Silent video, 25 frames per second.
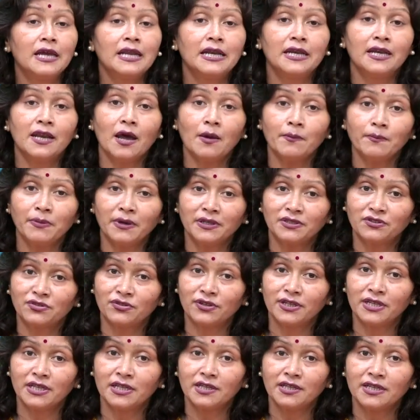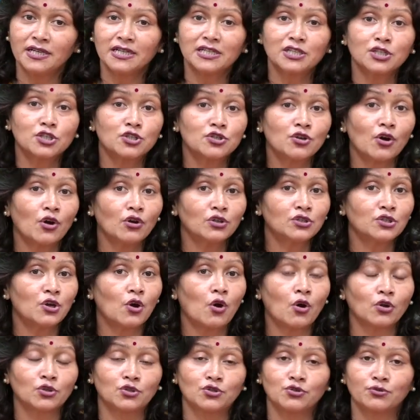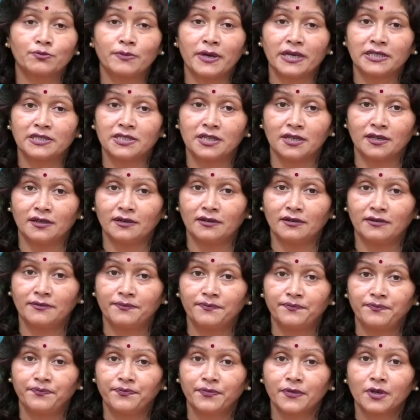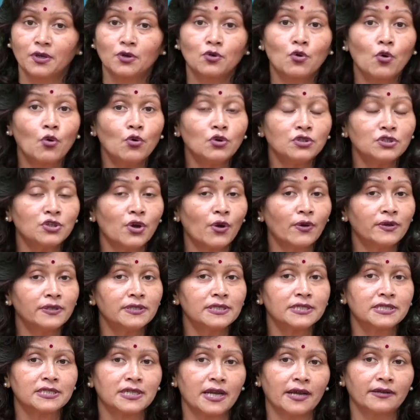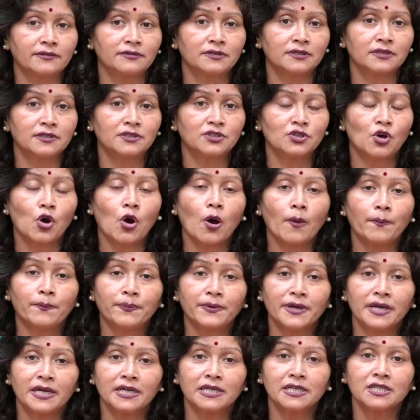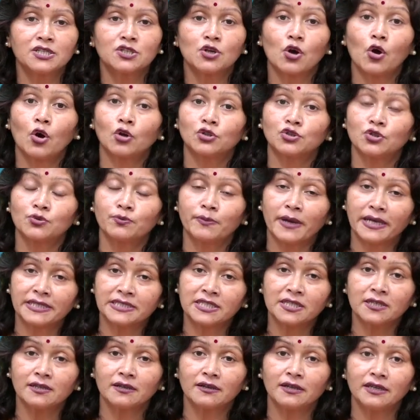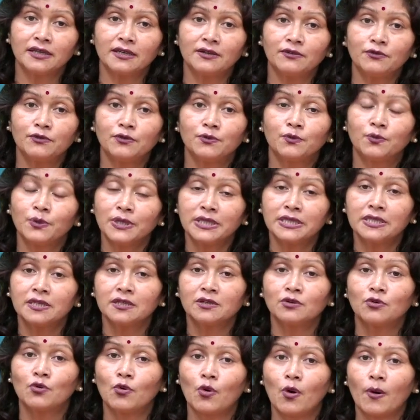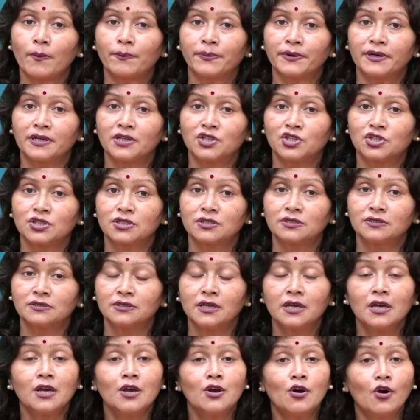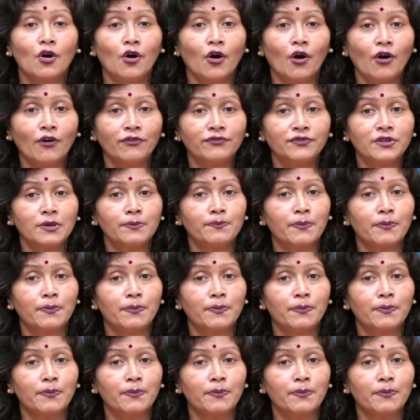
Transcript: Number three, it's not automatic. Gold coin standard operates automatically with the cooperation of the